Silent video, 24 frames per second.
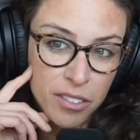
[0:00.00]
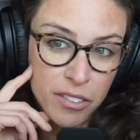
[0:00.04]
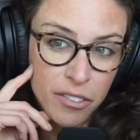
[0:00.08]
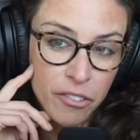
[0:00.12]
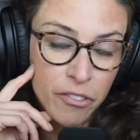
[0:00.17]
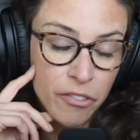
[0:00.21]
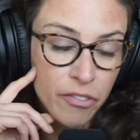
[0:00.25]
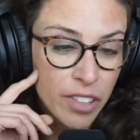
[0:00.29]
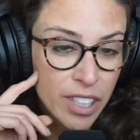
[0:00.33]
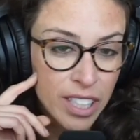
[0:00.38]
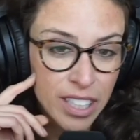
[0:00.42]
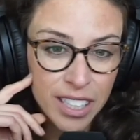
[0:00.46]

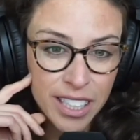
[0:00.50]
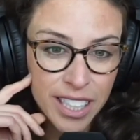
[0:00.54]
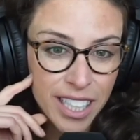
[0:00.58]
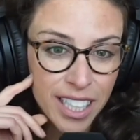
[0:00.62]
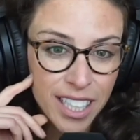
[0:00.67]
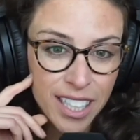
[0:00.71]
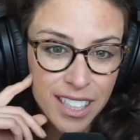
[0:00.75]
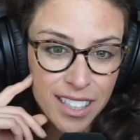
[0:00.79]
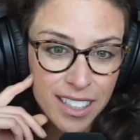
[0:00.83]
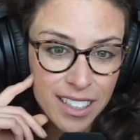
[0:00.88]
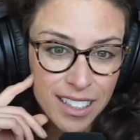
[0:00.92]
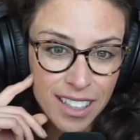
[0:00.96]

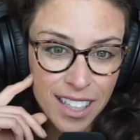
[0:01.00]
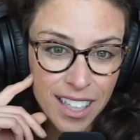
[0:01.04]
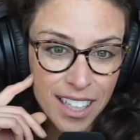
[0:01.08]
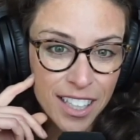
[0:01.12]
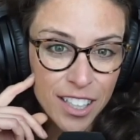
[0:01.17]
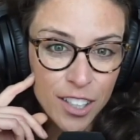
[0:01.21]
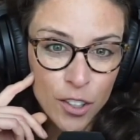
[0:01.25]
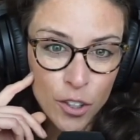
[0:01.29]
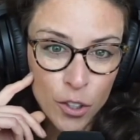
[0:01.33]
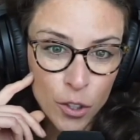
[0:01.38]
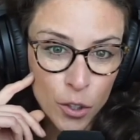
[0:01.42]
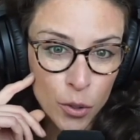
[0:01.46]
feeling
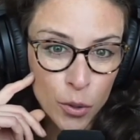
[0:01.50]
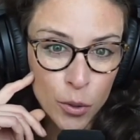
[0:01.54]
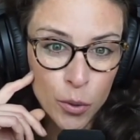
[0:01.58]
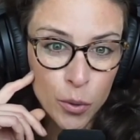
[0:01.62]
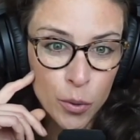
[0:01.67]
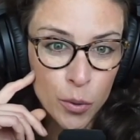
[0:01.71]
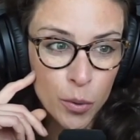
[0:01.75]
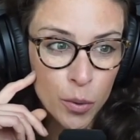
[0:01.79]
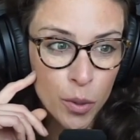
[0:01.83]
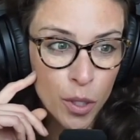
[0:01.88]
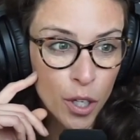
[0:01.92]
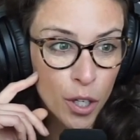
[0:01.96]
like
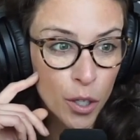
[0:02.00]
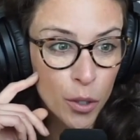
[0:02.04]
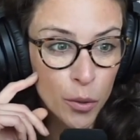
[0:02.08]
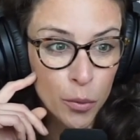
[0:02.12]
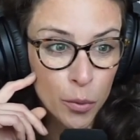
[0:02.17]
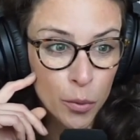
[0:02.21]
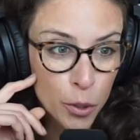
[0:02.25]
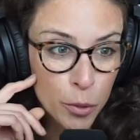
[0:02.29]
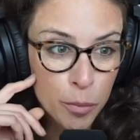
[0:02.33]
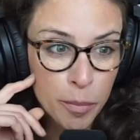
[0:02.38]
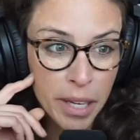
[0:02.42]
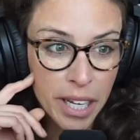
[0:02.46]
you are
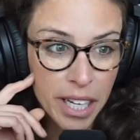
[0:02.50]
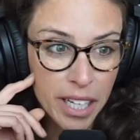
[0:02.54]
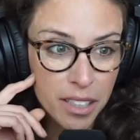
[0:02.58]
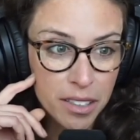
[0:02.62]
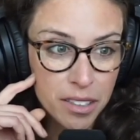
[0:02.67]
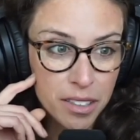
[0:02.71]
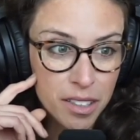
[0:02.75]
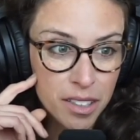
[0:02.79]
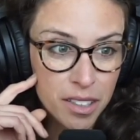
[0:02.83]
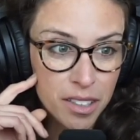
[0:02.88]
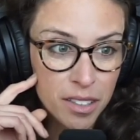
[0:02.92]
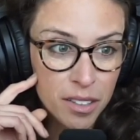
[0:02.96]

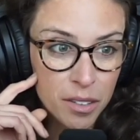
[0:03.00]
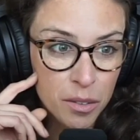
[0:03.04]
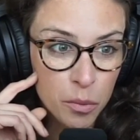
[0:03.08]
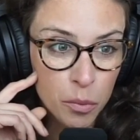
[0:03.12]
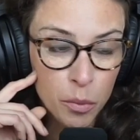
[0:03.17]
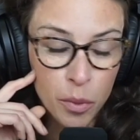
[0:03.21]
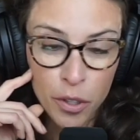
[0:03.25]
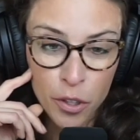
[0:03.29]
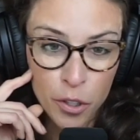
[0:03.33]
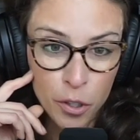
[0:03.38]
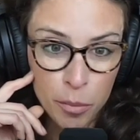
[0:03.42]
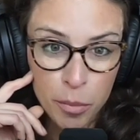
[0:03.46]
roommates
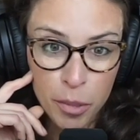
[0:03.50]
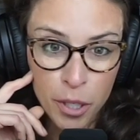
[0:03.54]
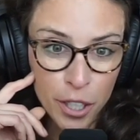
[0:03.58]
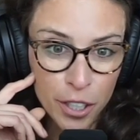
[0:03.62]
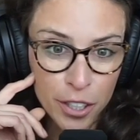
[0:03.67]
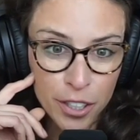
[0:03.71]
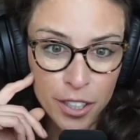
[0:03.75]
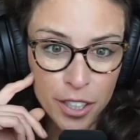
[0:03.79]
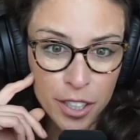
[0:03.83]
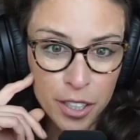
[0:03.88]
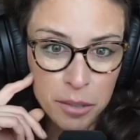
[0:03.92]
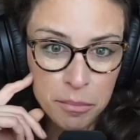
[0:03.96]
with your
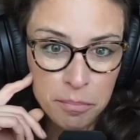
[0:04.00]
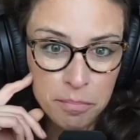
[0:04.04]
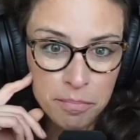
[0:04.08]
partner.